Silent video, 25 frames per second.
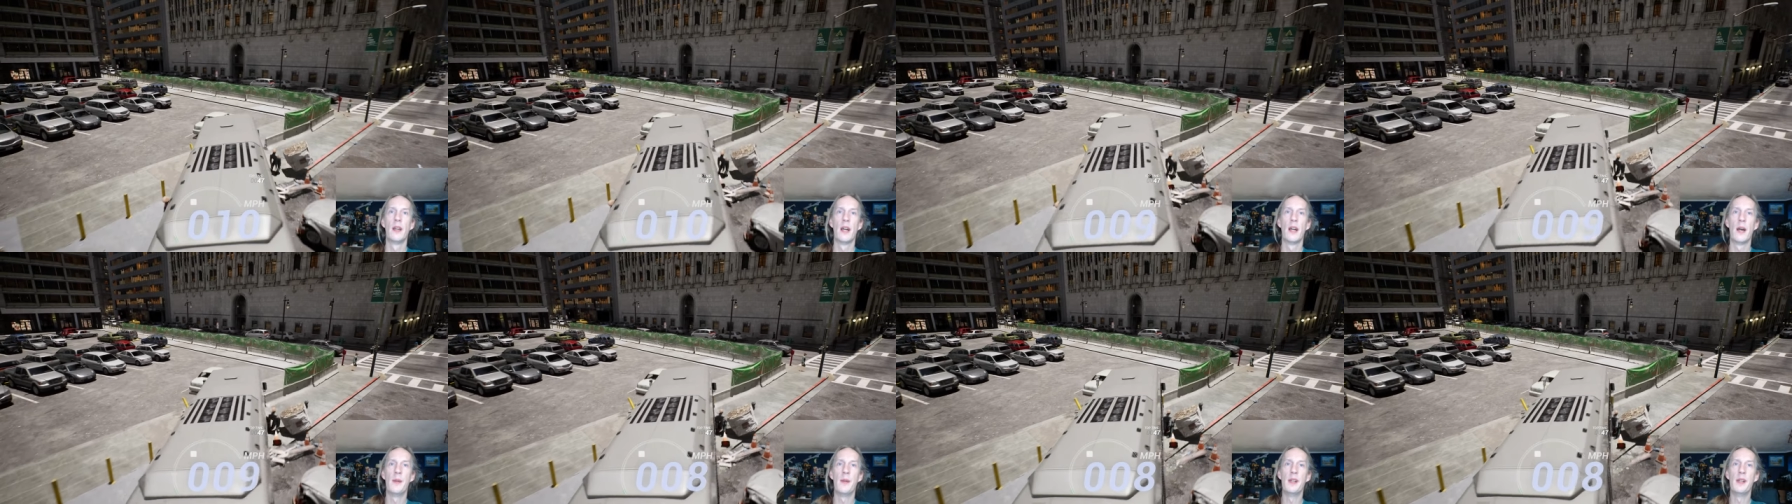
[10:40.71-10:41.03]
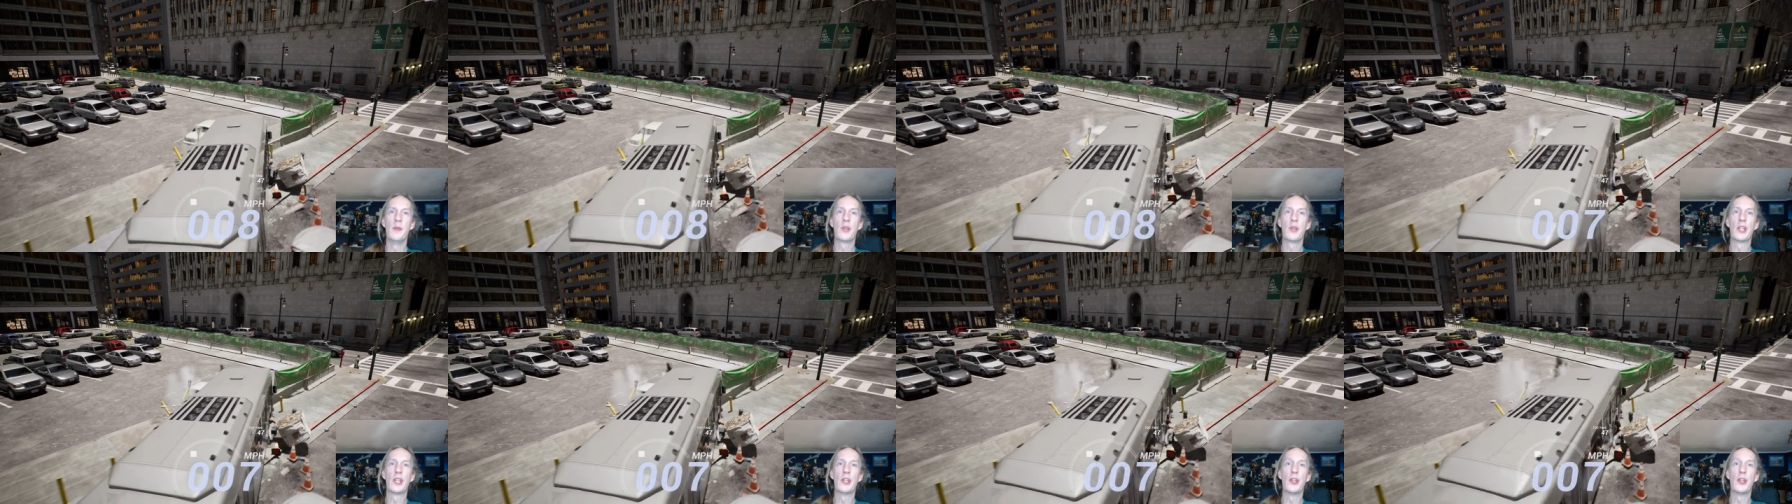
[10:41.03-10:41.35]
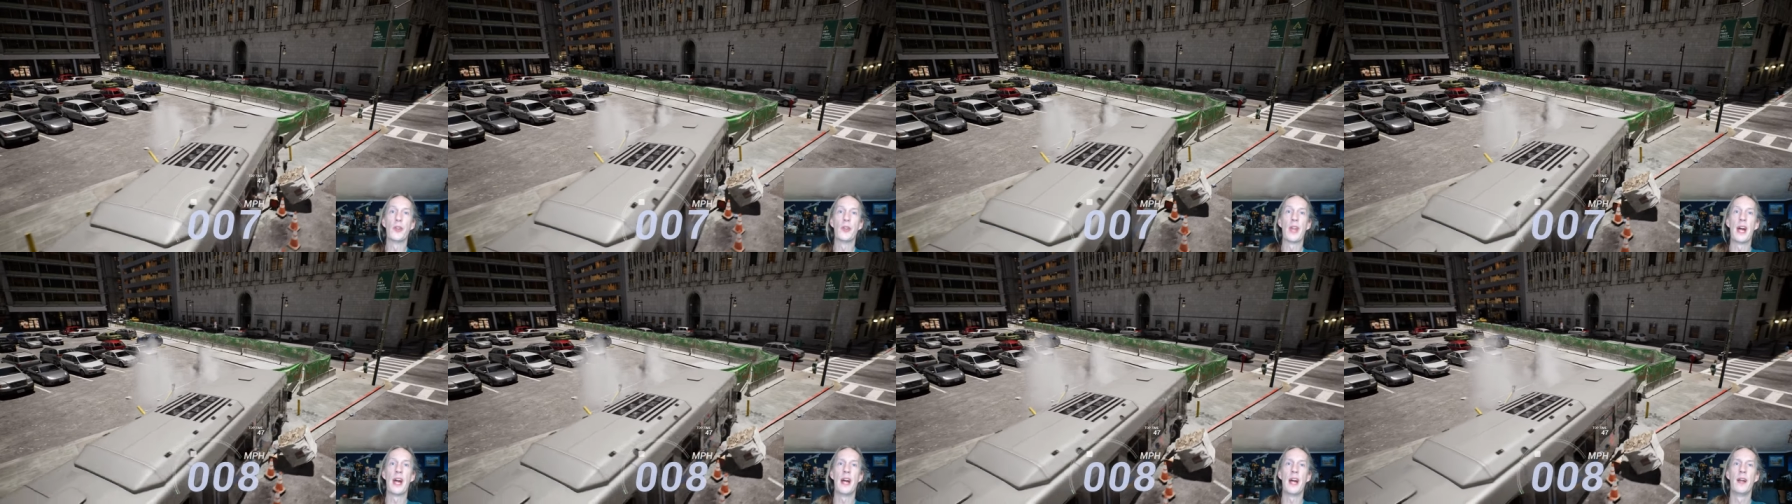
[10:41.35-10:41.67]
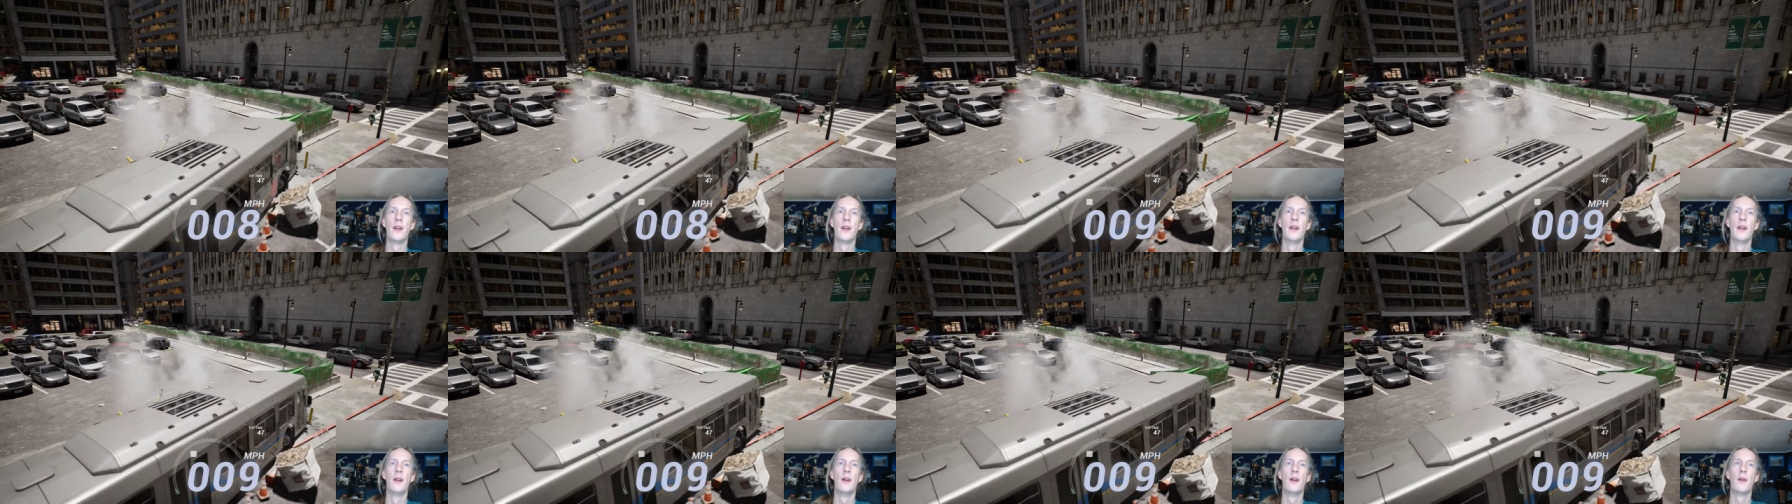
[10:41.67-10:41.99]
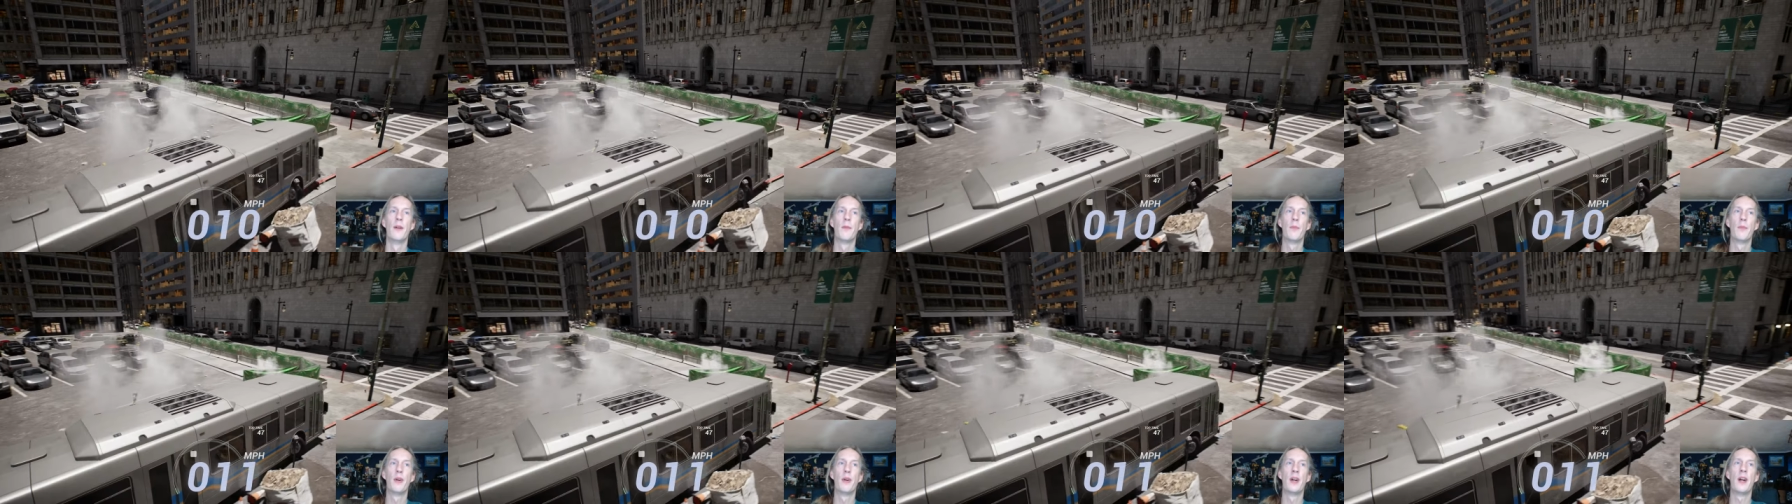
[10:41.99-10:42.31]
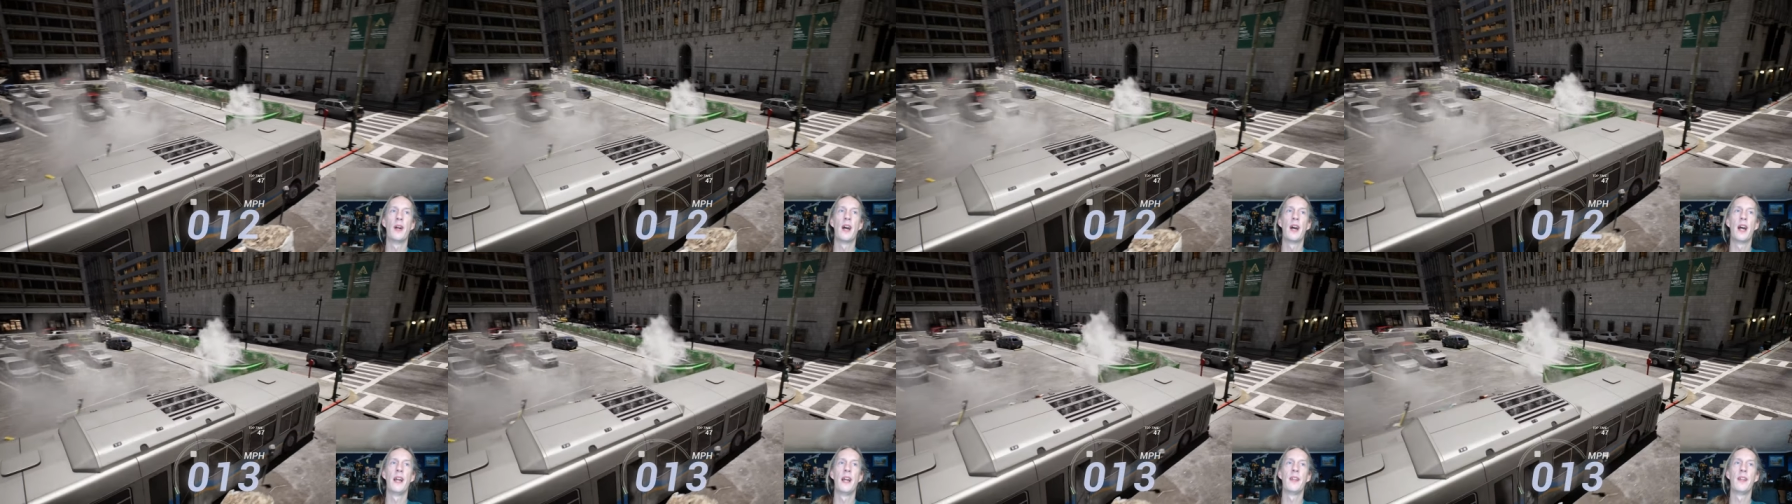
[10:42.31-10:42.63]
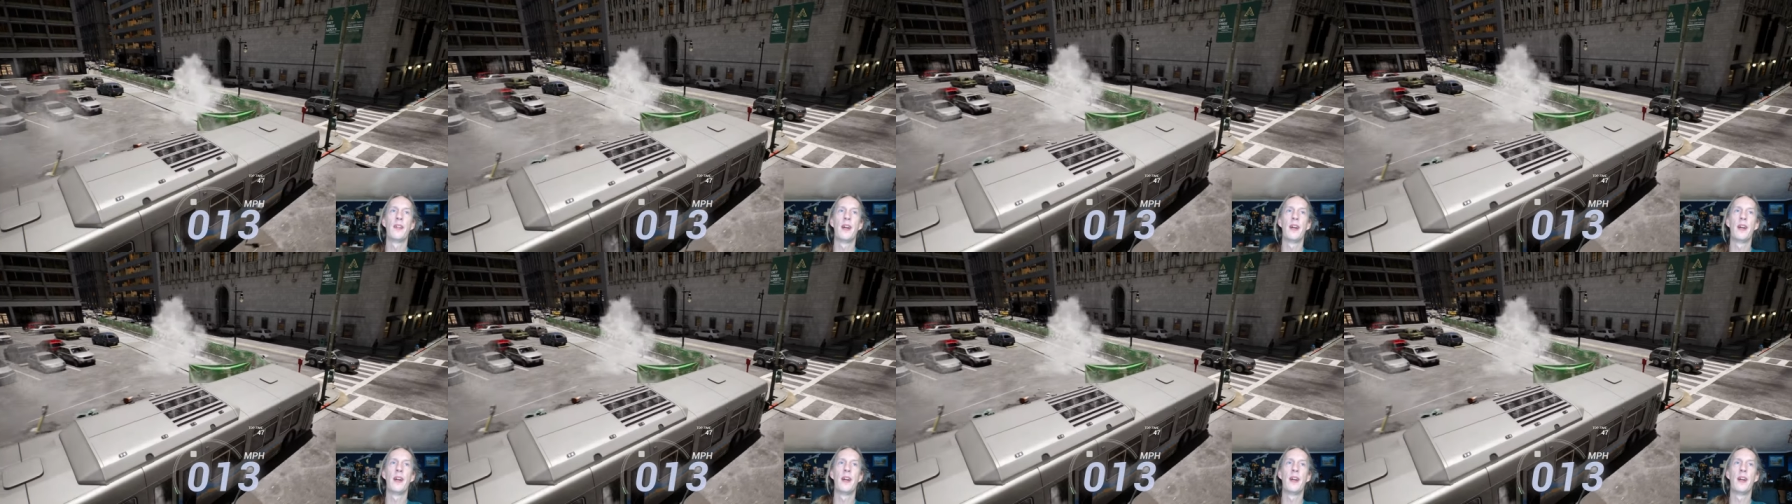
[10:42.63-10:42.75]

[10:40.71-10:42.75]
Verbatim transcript: I mean, we can do that. But I,